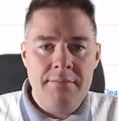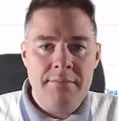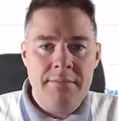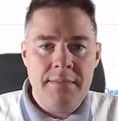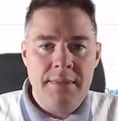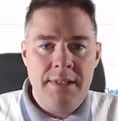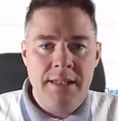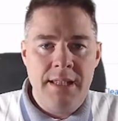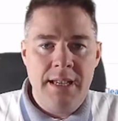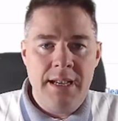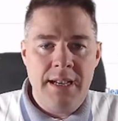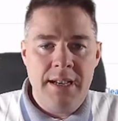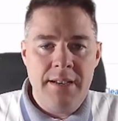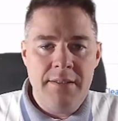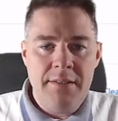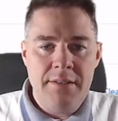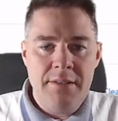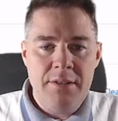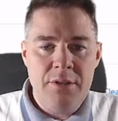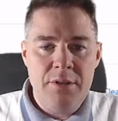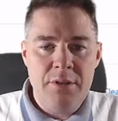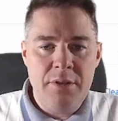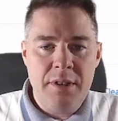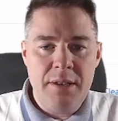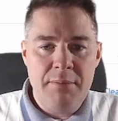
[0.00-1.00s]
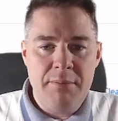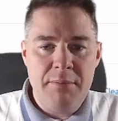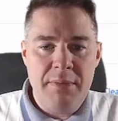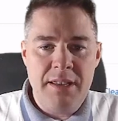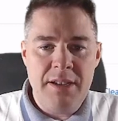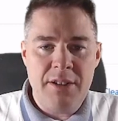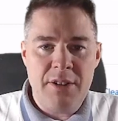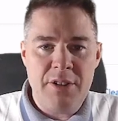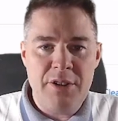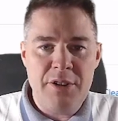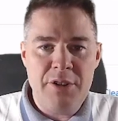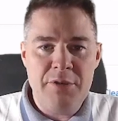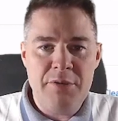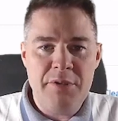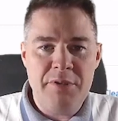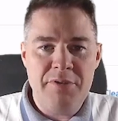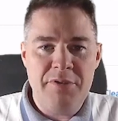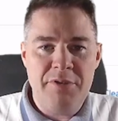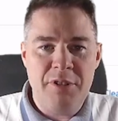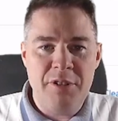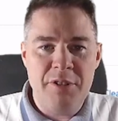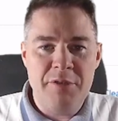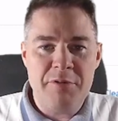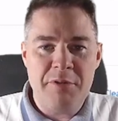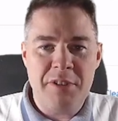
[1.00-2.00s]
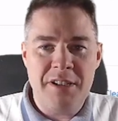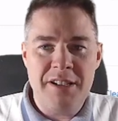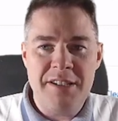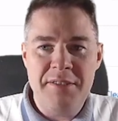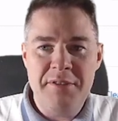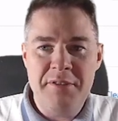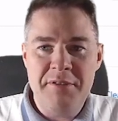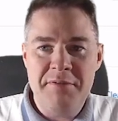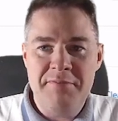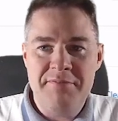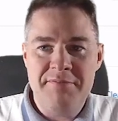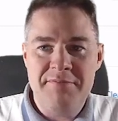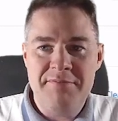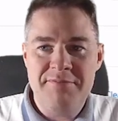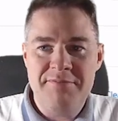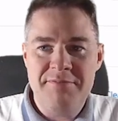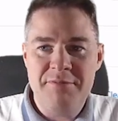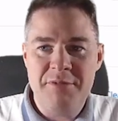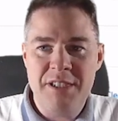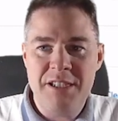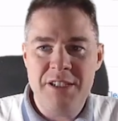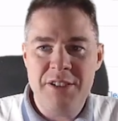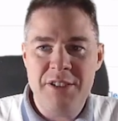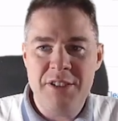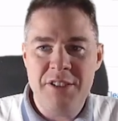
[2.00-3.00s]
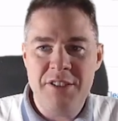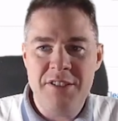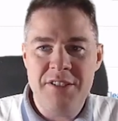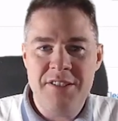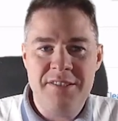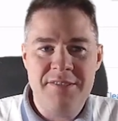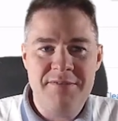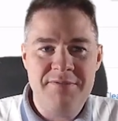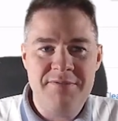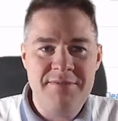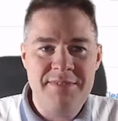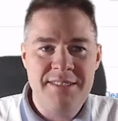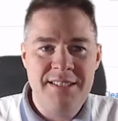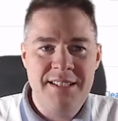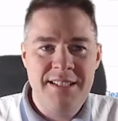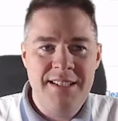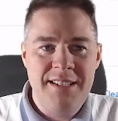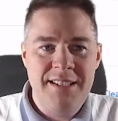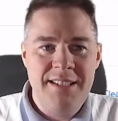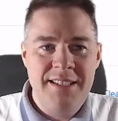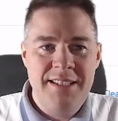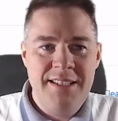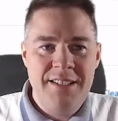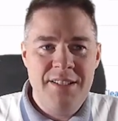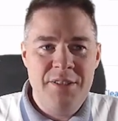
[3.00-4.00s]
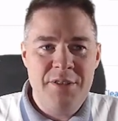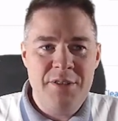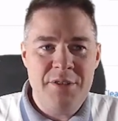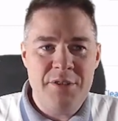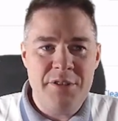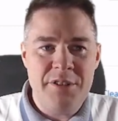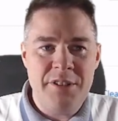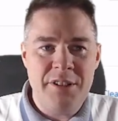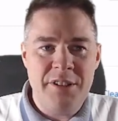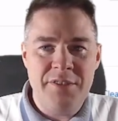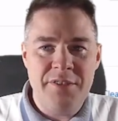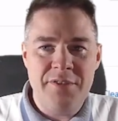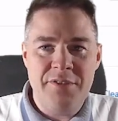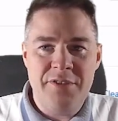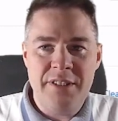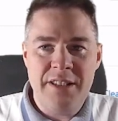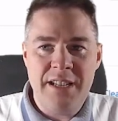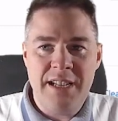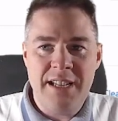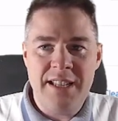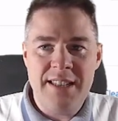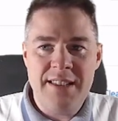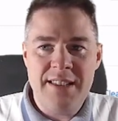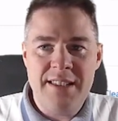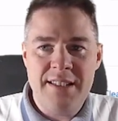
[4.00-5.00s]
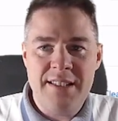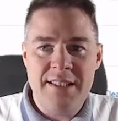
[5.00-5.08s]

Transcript: Yeah, you can be our new default one. Why not? You're done for that.